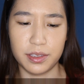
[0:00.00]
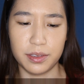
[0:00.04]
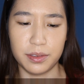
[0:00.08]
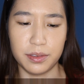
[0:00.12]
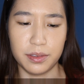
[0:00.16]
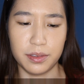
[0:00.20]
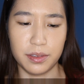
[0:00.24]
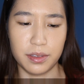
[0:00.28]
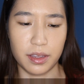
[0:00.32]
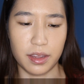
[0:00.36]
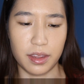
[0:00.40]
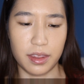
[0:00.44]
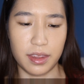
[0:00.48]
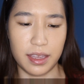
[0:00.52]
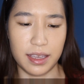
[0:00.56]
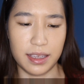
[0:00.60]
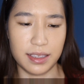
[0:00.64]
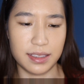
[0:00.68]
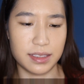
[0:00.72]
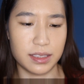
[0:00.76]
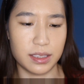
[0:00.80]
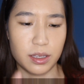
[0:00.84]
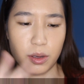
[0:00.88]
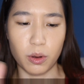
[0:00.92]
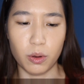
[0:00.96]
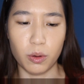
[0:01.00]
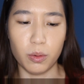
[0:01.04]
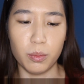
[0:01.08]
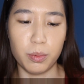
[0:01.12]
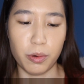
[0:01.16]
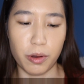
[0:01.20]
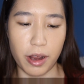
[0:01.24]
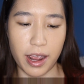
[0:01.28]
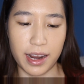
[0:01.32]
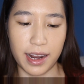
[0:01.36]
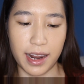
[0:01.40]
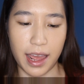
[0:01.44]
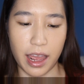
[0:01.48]
to this whole
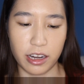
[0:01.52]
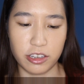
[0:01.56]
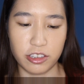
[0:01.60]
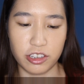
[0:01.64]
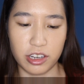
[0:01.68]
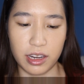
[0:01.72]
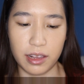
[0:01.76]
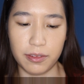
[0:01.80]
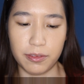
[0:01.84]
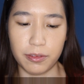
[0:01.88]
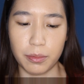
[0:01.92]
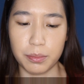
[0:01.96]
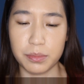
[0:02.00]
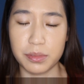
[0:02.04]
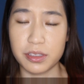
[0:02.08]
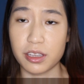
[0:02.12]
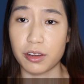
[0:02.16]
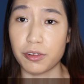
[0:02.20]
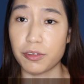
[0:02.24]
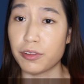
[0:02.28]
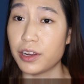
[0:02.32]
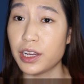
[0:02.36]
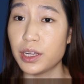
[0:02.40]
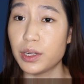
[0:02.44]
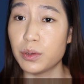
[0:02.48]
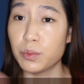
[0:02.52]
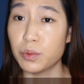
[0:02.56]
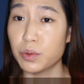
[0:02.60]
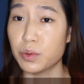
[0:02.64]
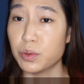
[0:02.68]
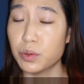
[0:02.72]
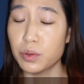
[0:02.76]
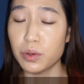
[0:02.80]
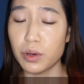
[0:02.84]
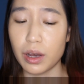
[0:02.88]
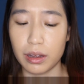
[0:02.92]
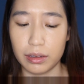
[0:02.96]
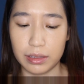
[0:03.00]
brand actually from Serein.
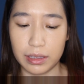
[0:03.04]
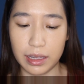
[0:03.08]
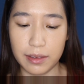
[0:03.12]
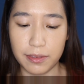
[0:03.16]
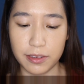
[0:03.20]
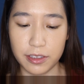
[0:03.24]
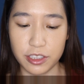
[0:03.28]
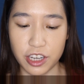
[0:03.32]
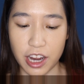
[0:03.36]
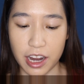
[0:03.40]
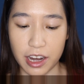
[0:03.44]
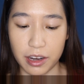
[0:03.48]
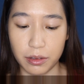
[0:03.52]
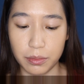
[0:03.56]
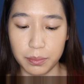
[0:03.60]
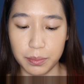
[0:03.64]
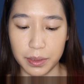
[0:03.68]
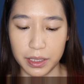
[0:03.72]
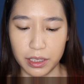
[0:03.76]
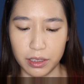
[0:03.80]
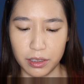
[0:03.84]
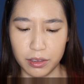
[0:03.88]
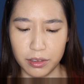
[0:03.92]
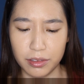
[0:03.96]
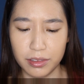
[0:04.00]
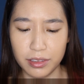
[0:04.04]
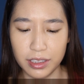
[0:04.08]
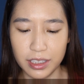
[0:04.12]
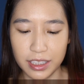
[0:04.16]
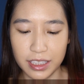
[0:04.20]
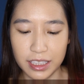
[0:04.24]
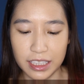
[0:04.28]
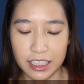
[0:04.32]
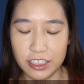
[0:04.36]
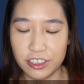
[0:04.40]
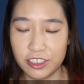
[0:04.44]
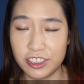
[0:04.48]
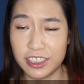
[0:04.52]
I'll leave a channel below.
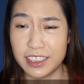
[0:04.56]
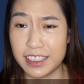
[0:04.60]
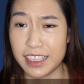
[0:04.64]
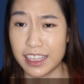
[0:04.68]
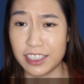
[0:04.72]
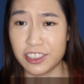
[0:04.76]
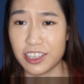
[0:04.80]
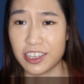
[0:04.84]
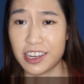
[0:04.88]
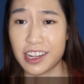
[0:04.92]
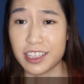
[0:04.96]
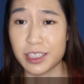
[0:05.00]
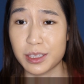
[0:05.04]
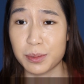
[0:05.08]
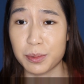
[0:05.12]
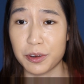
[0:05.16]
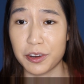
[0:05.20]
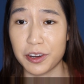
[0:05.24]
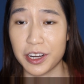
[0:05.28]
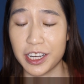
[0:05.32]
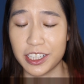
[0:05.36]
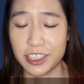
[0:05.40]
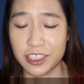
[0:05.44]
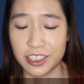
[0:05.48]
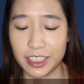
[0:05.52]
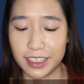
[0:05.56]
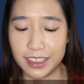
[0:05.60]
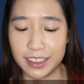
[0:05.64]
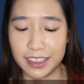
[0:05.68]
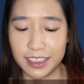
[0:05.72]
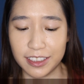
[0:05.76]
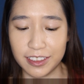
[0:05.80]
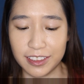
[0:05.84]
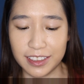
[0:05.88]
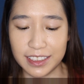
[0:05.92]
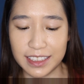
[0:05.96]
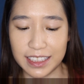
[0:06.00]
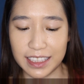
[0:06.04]
She's such an inspiration,
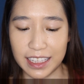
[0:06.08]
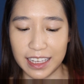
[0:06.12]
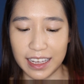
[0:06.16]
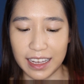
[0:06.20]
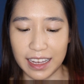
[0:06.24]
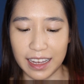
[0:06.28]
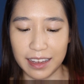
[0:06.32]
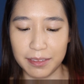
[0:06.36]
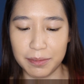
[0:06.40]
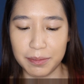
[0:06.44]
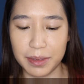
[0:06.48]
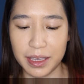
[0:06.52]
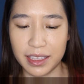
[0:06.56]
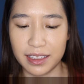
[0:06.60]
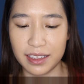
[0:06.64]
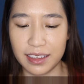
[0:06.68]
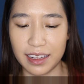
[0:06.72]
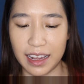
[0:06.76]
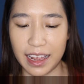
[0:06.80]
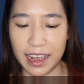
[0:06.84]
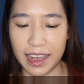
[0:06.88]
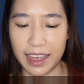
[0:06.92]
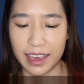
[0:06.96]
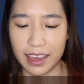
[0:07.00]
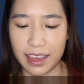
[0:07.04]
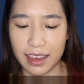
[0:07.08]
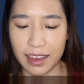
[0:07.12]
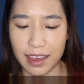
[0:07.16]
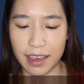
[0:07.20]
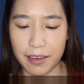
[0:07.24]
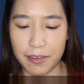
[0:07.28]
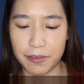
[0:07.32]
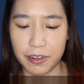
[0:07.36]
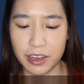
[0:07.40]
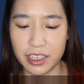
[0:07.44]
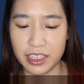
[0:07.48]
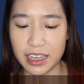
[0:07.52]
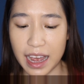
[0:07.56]
seriously. I mean, like,
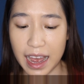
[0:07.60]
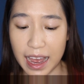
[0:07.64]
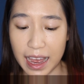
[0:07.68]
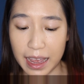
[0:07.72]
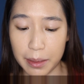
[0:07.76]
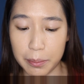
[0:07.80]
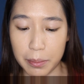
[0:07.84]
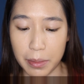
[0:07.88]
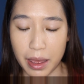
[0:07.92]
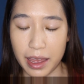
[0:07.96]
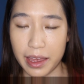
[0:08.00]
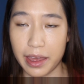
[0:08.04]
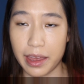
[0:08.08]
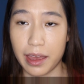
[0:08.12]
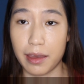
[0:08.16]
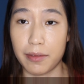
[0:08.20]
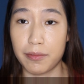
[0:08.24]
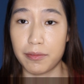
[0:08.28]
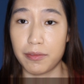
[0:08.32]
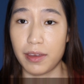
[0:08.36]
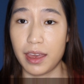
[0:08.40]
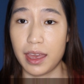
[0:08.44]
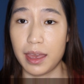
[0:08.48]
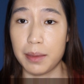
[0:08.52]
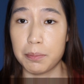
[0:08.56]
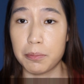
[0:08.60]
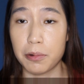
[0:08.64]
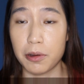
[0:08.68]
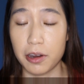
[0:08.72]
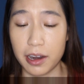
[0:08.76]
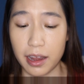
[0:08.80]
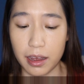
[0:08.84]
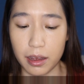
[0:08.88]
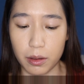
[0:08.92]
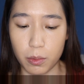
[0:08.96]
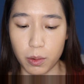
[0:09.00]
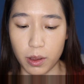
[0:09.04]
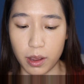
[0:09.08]
every time I have a
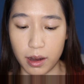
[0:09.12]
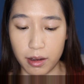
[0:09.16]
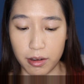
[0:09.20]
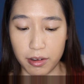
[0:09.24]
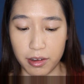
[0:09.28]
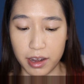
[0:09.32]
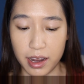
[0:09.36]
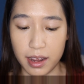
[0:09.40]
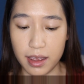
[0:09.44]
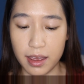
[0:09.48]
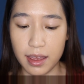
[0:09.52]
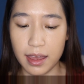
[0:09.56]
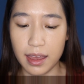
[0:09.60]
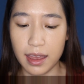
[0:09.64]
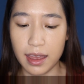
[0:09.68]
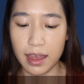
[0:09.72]
product query,